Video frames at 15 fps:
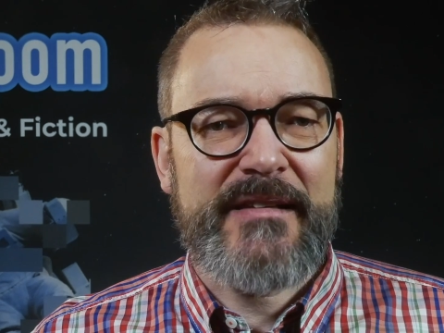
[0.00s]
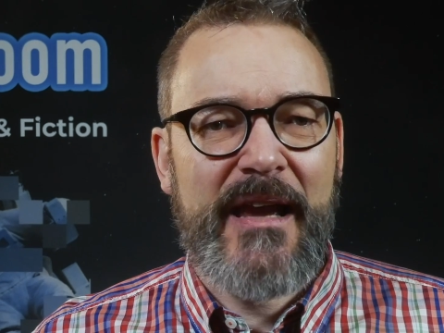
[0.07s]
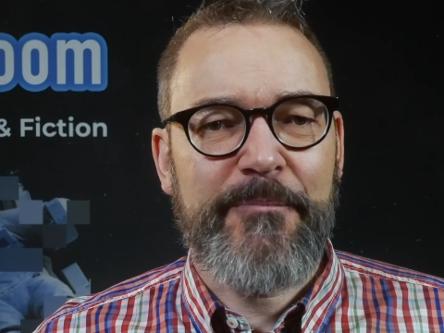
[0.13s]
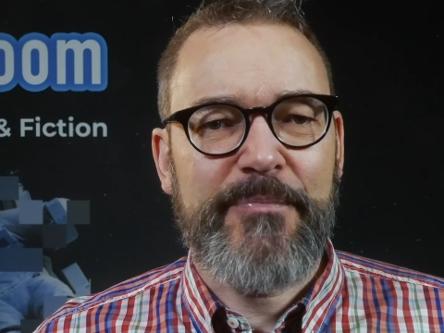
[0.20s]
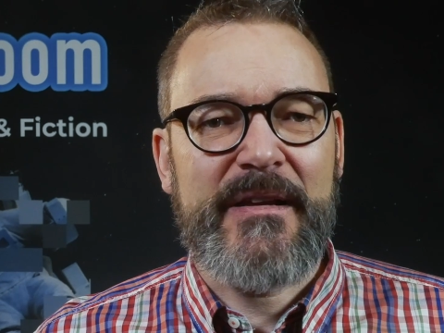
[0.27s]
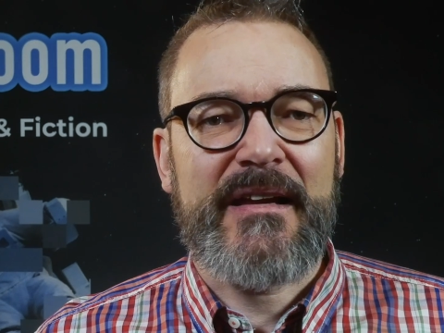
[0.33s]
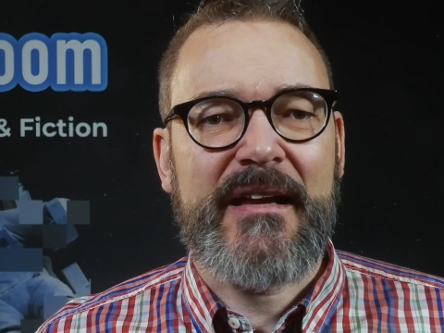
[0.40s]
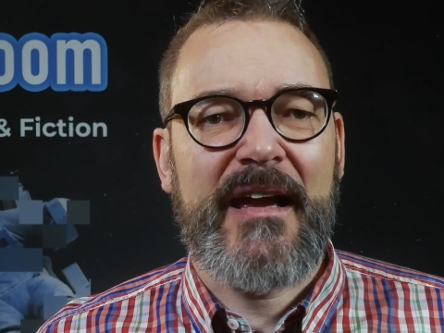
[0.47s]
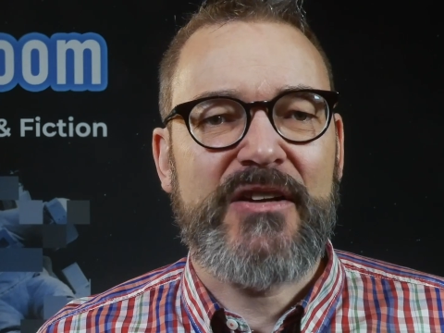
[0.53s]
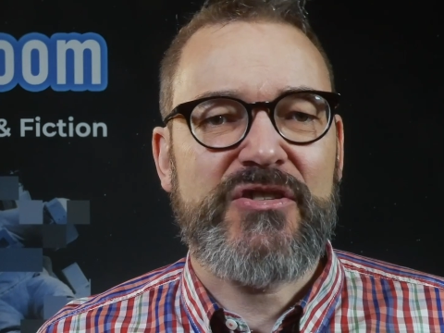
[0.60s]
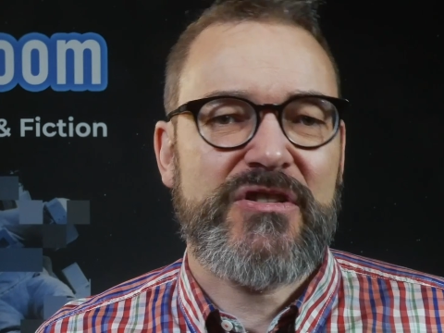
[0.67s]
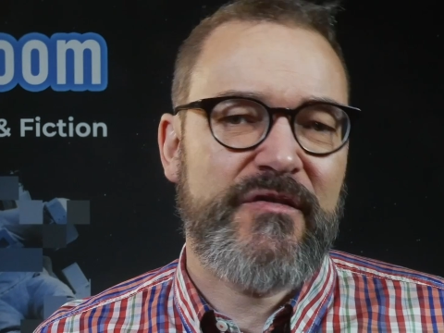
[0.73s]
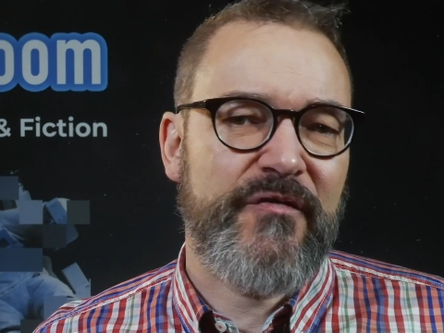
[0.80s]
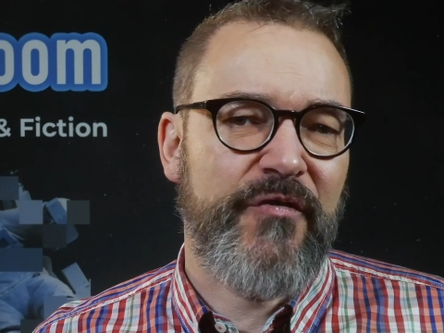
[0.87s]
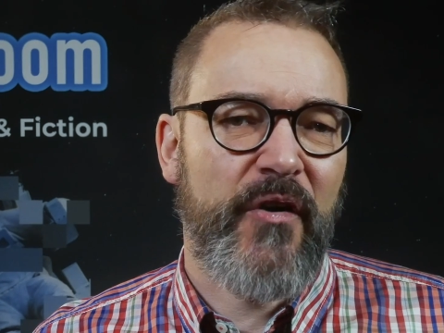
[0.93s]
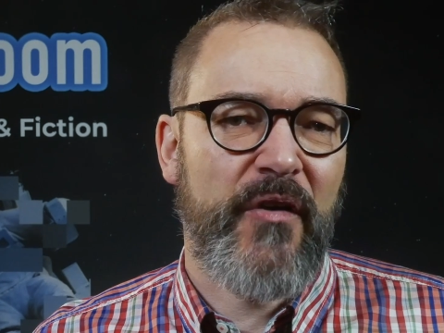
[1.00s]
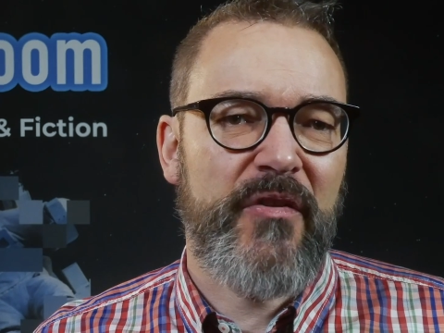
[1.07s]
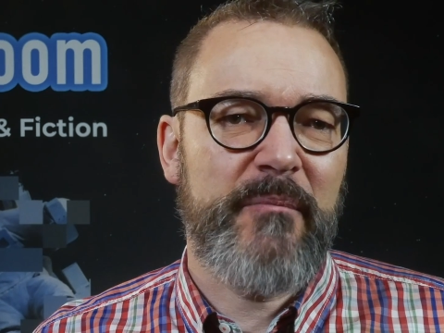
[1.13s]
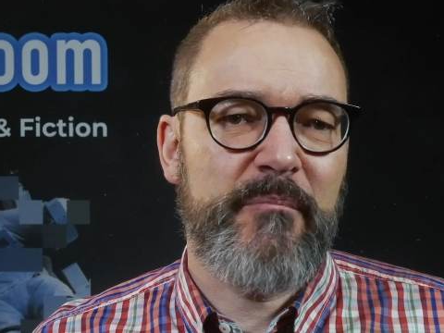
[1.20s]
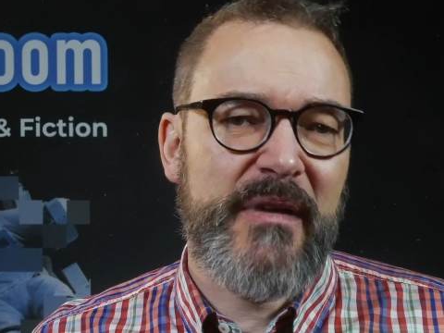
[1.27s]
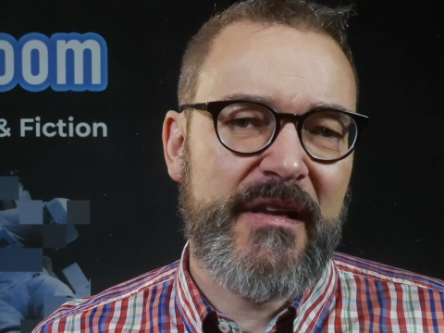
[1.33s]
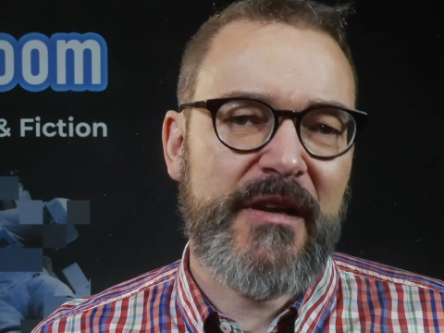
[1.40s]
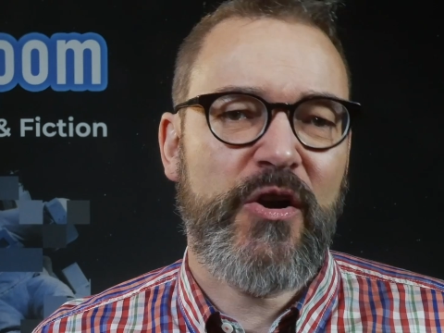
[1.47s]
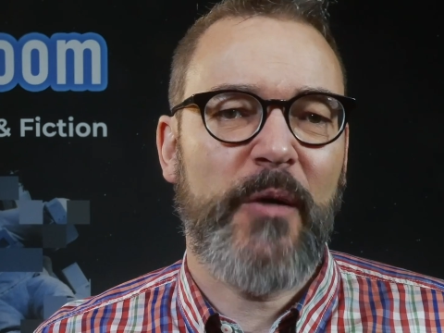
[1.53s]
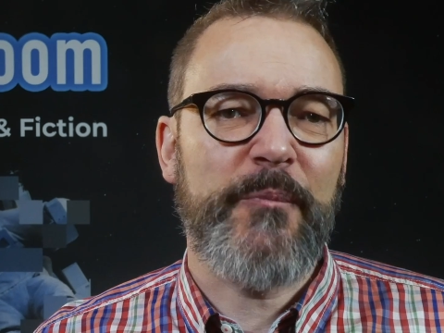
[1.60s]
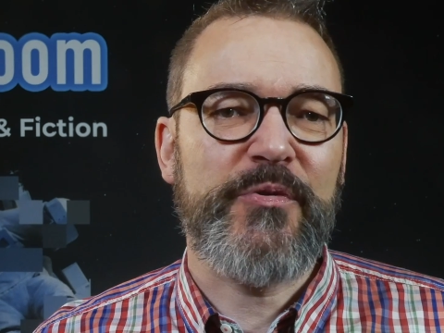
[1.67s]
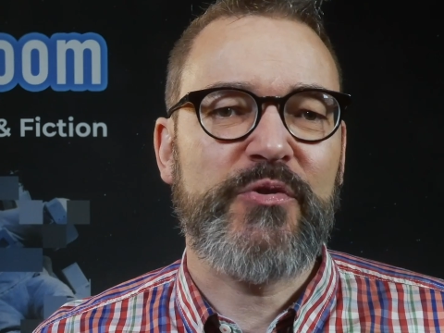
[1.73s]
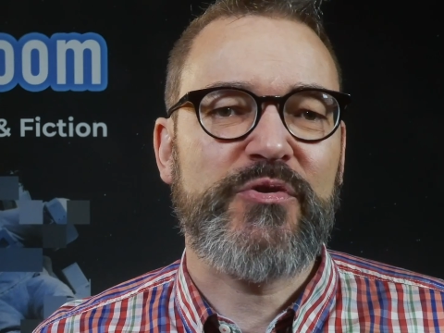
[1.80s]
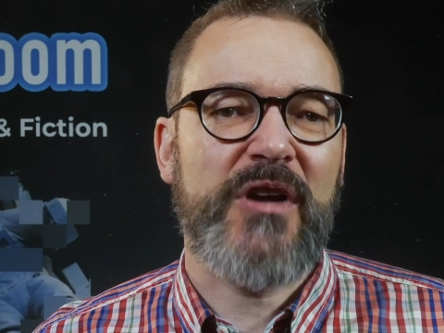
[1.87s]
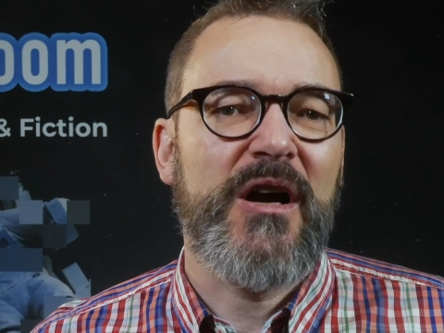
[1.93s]
application for the mini
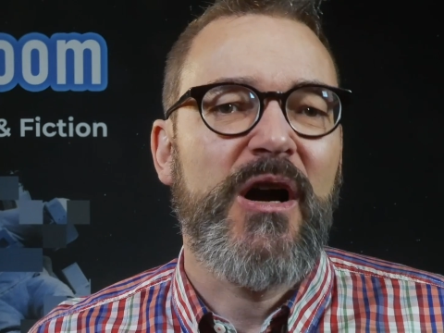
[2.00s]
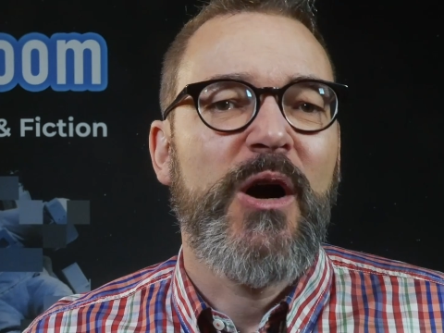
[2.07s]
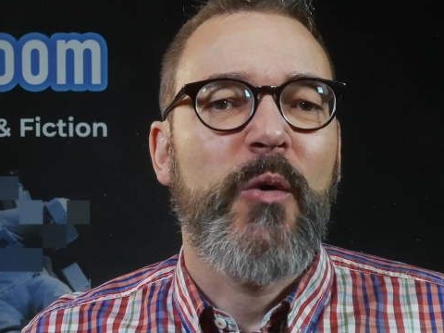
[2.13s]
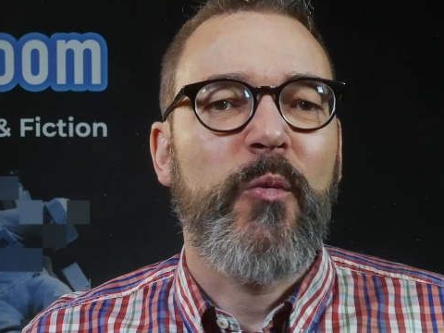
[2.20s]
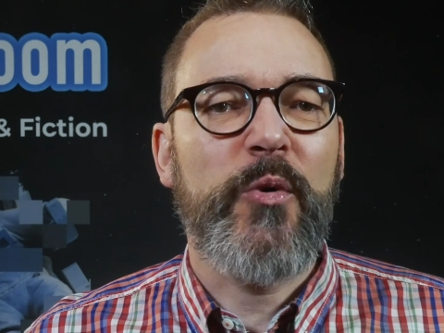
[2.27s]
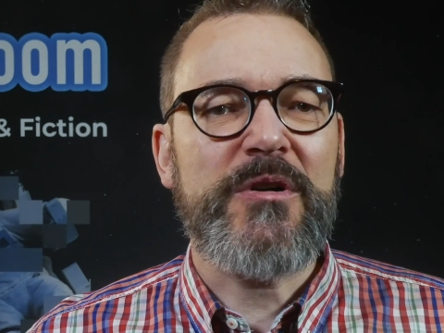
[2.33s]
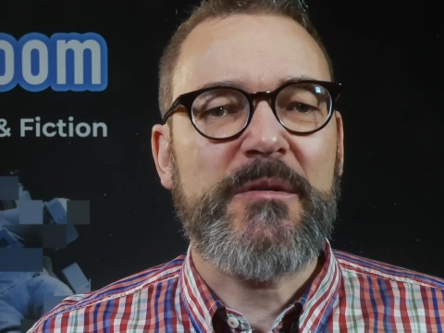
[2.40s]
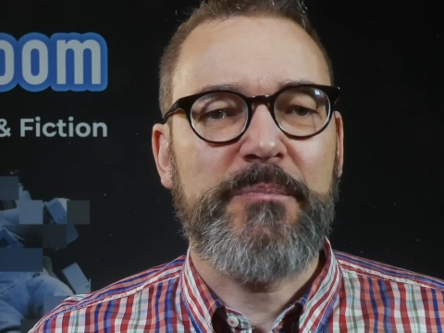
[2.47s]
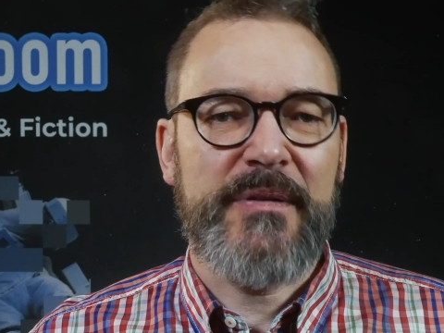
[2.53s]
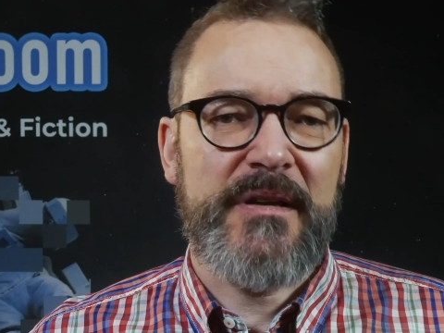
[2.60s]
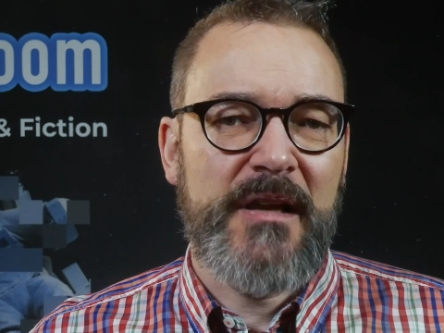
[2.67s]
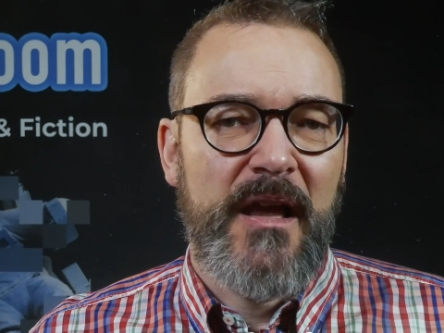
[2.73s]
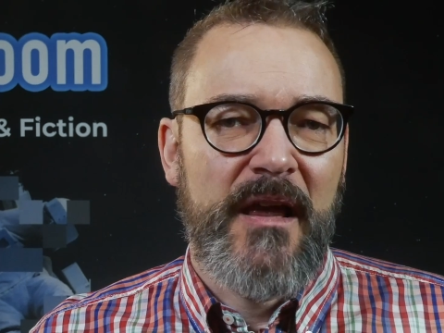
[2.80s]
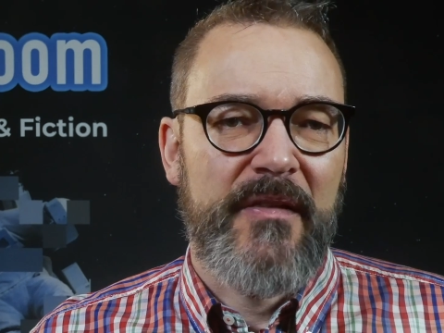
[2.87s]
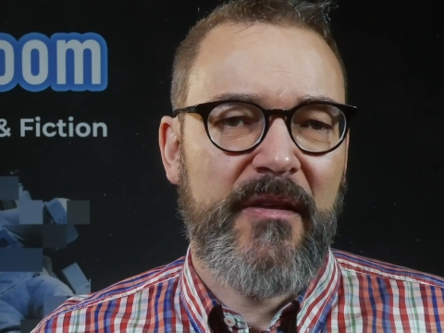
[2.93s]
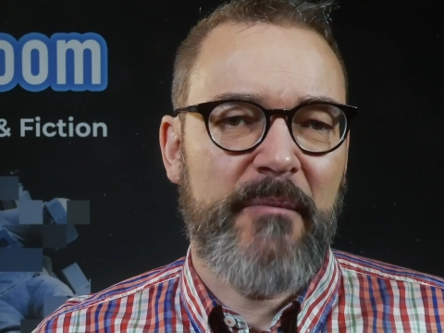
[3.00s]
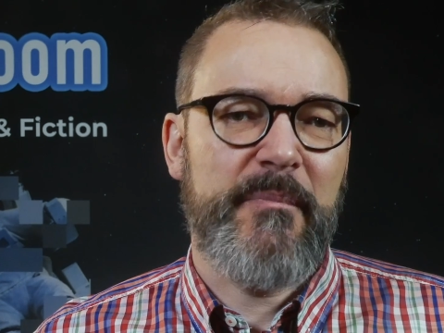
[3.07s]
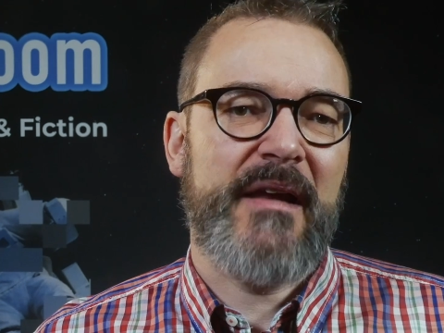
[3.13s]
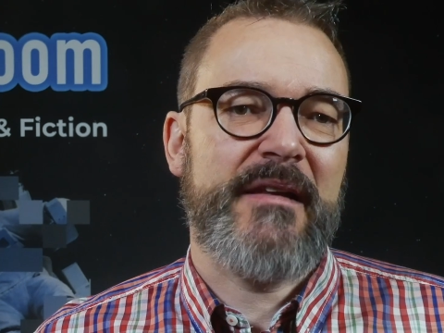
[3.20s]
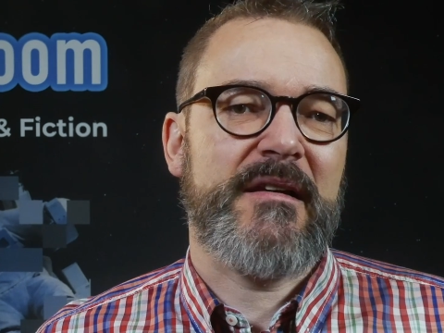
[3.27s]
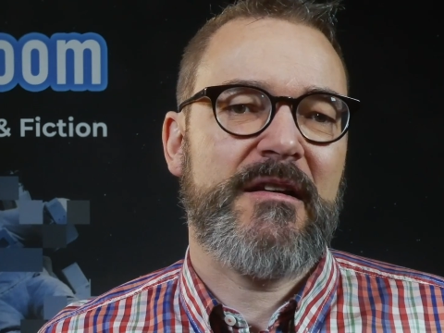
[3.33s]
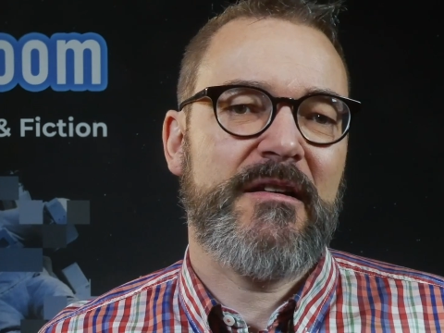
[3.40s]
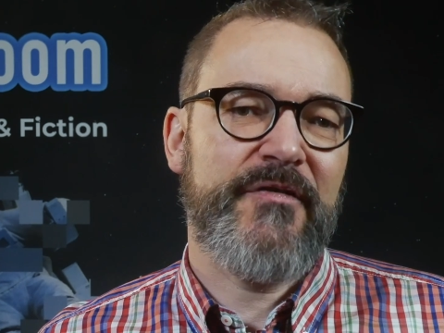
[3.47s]
computer would be the medical